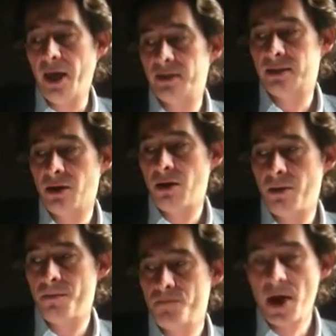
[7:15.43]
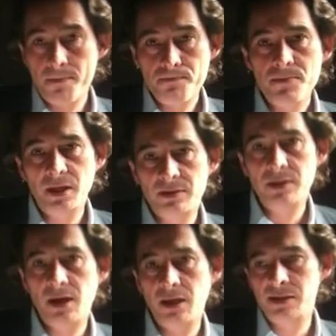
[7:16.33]

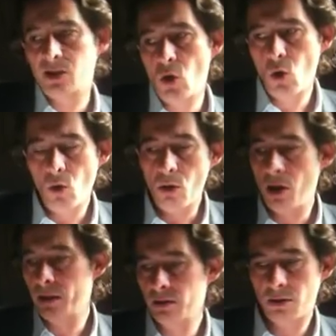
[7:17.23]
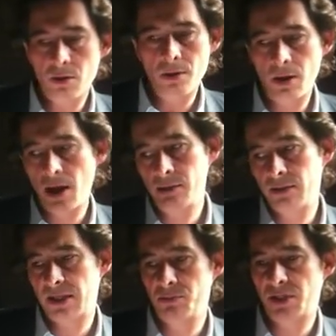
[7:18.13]
It's low, and at the
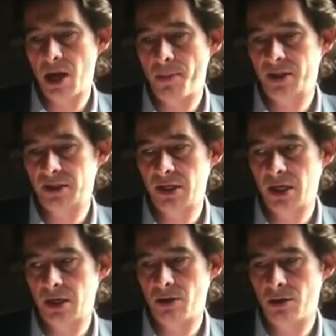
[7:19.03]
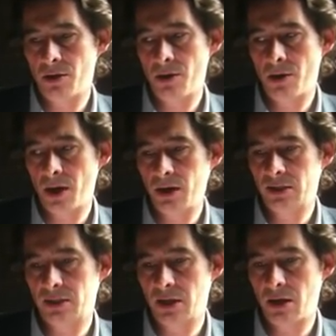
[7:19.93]
same time, I think
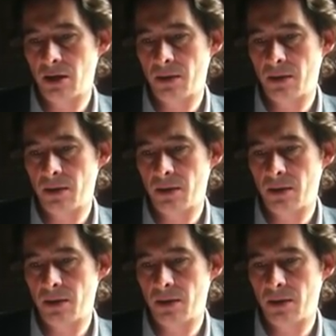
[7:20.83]
it's